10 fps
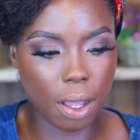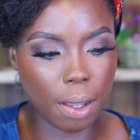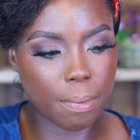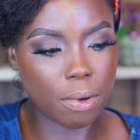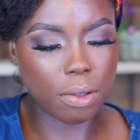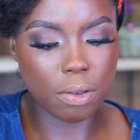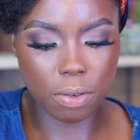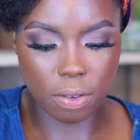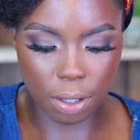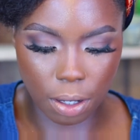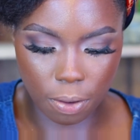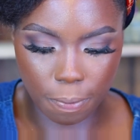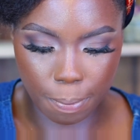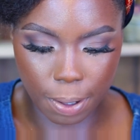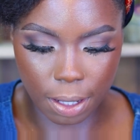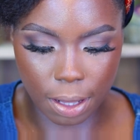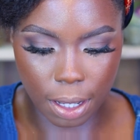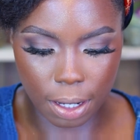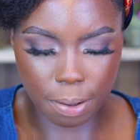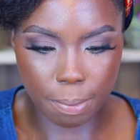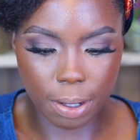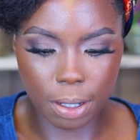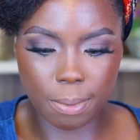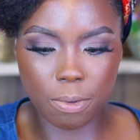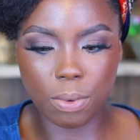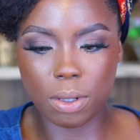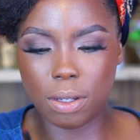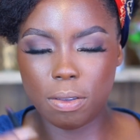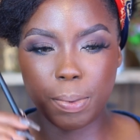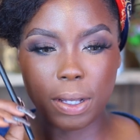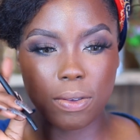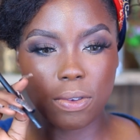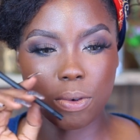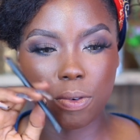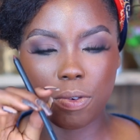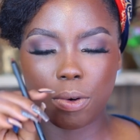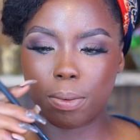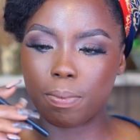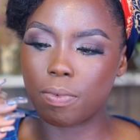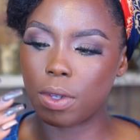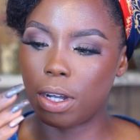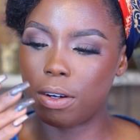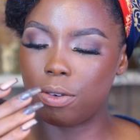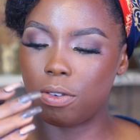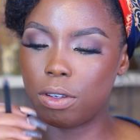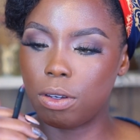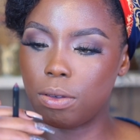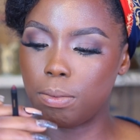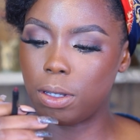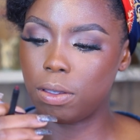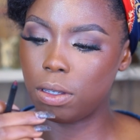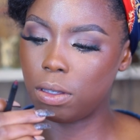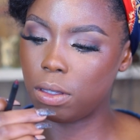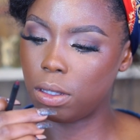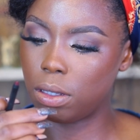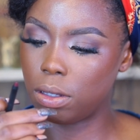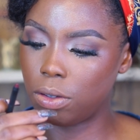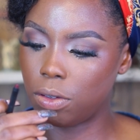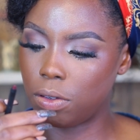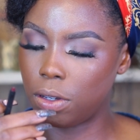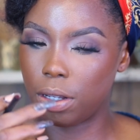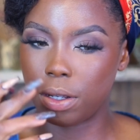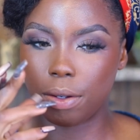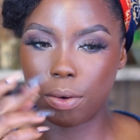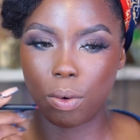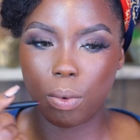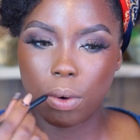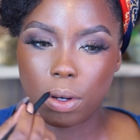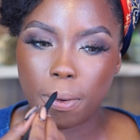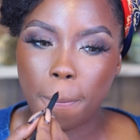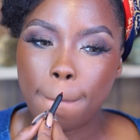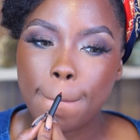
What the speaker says: I'm going to start off by lining my lips with this pencil from RIAKU Cosmetics in the shade 01.